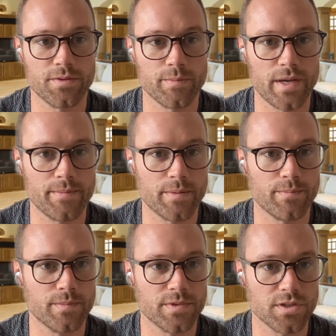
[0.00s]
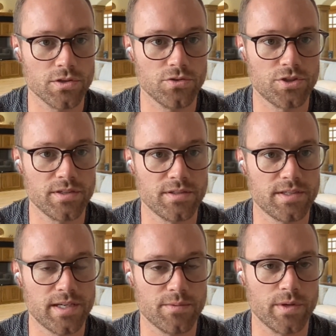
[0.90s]
90 different payment
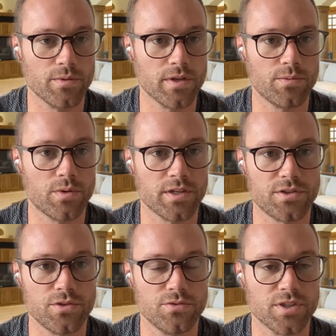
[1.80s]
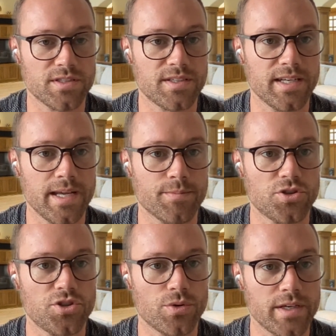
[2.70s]
solutions, and we really want to just
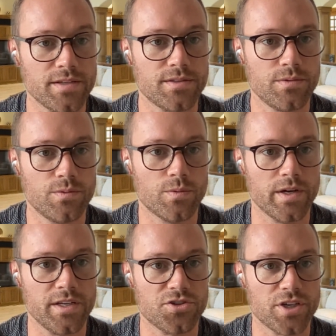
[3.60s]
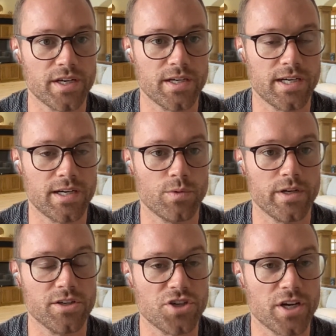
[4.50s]
enable choice when
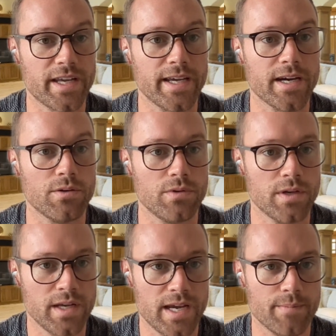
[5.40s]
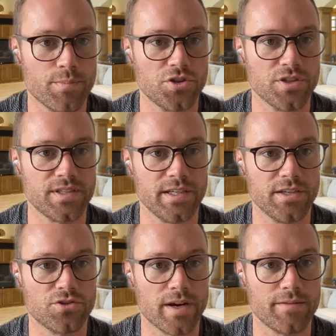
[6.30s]
you're checking out and
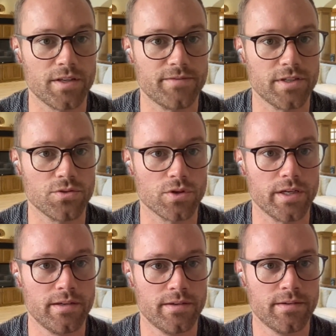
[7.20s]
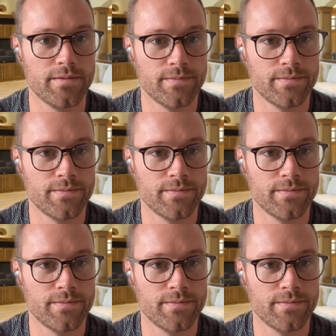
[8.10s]
purchasing your travel inventory.